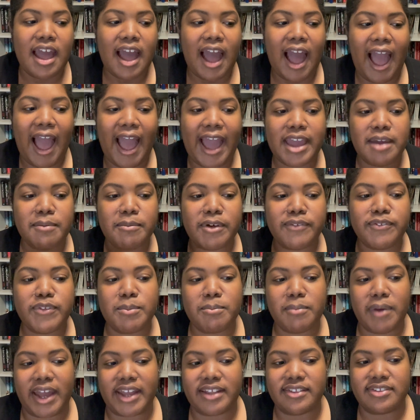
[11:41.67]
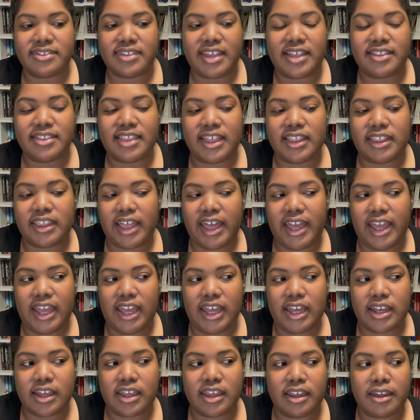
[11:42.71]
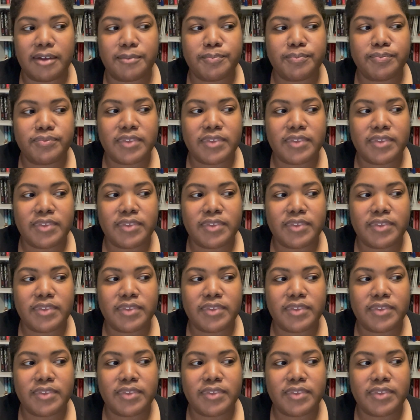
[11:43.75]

I am of the mindset that like,